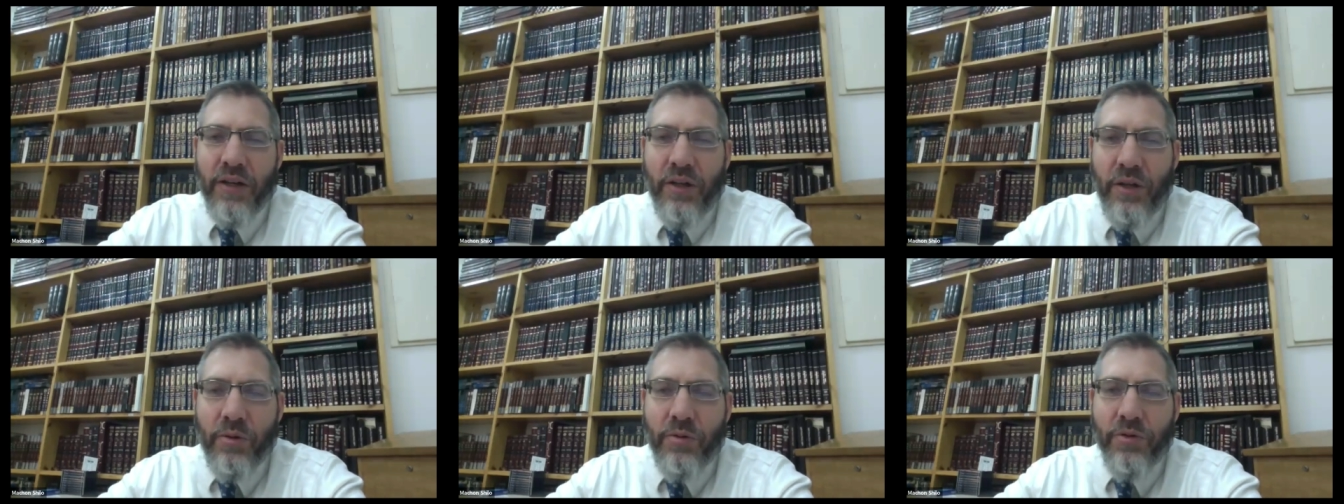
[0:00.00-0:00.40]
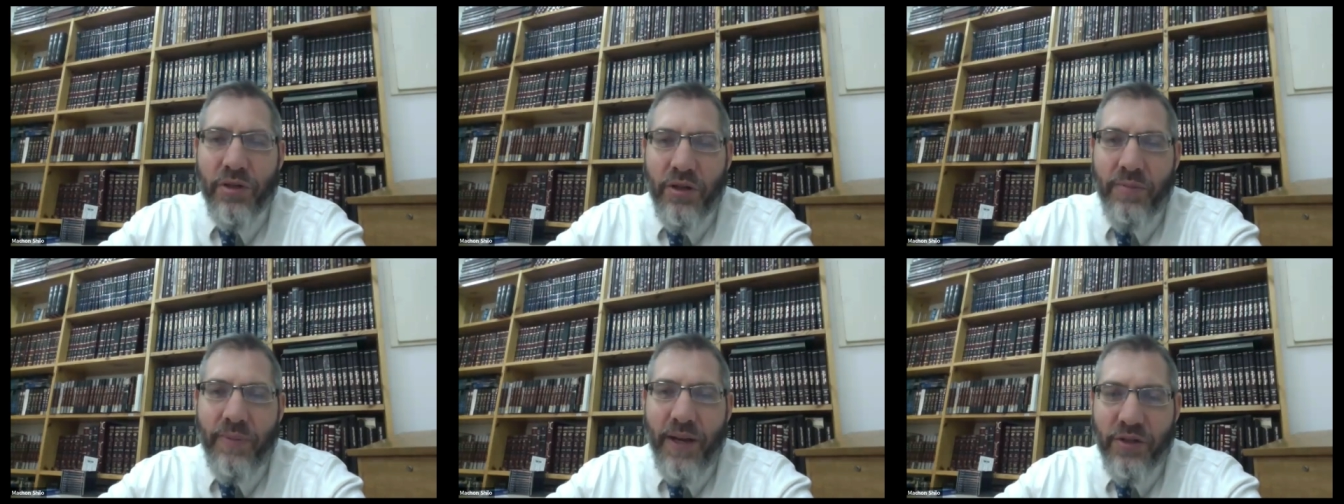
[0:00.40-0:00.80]

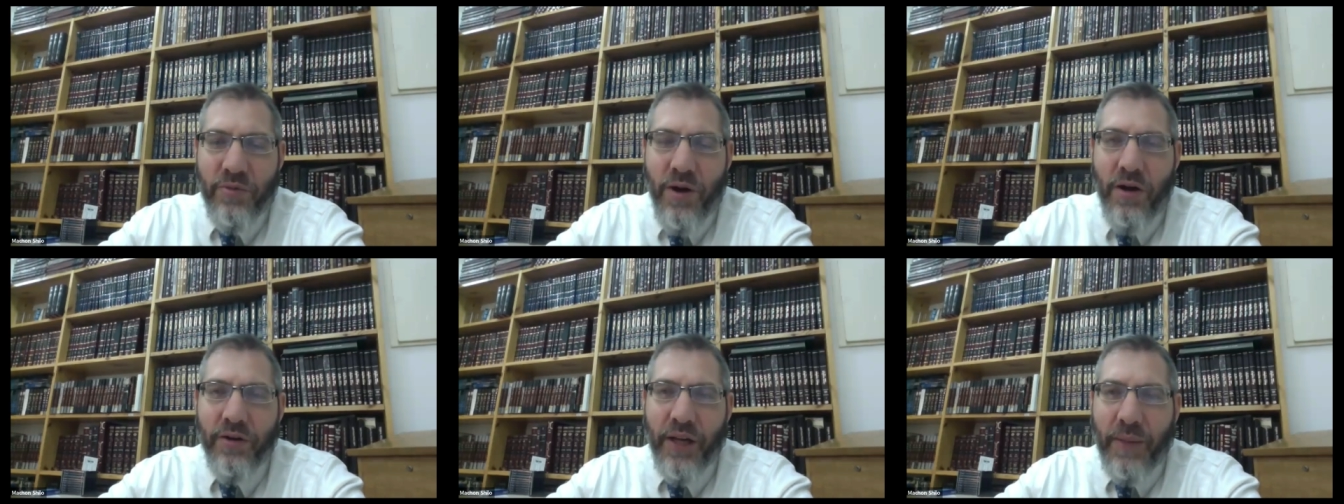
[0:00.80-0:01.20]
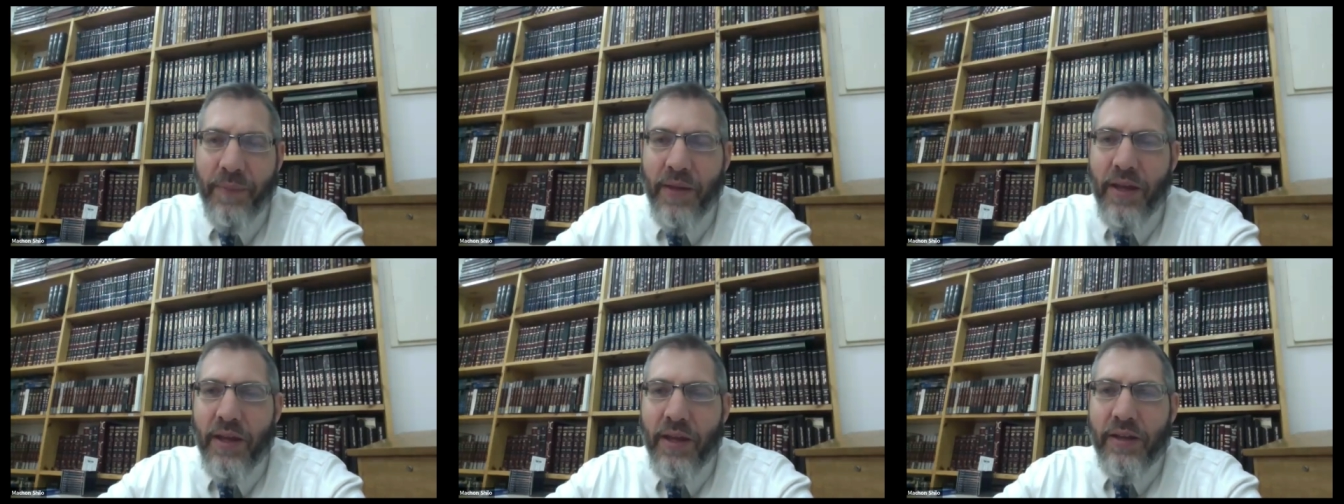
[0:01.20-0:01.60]
use the best quality.
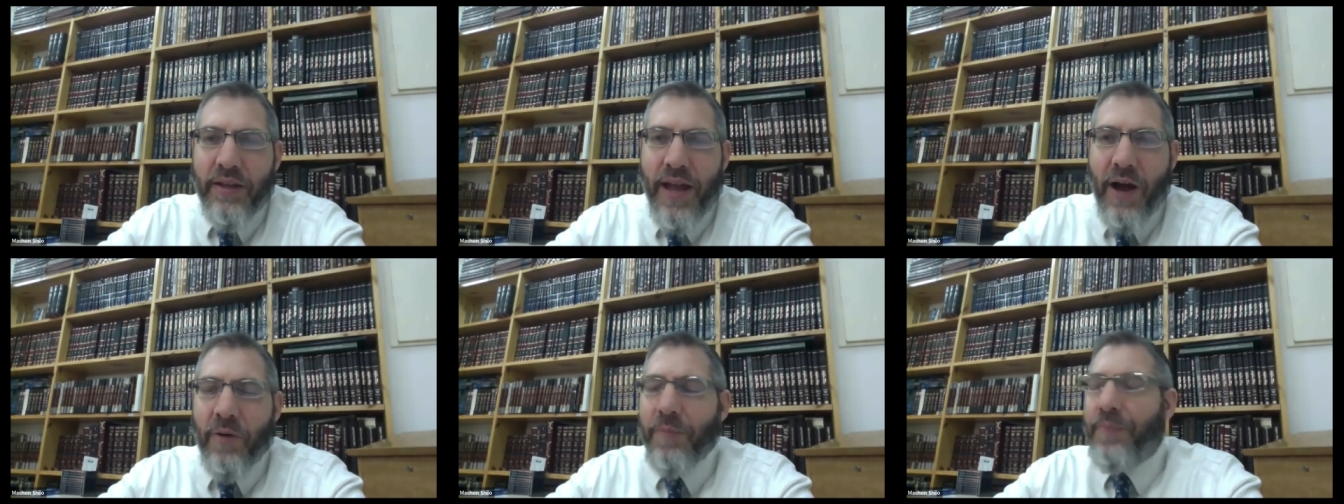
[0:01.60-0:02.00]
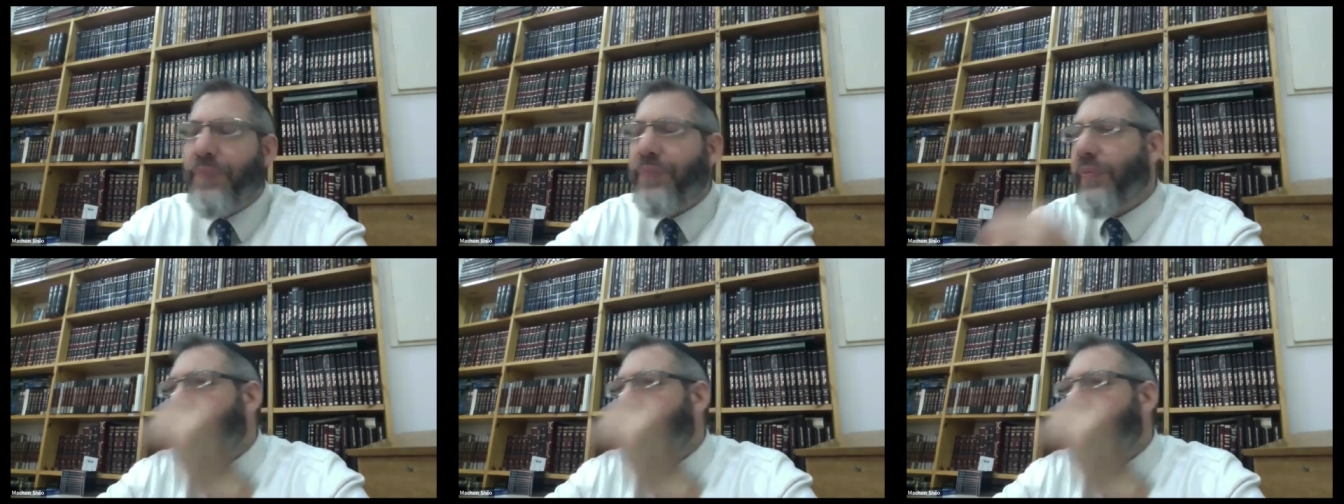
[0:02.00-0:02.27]
Now,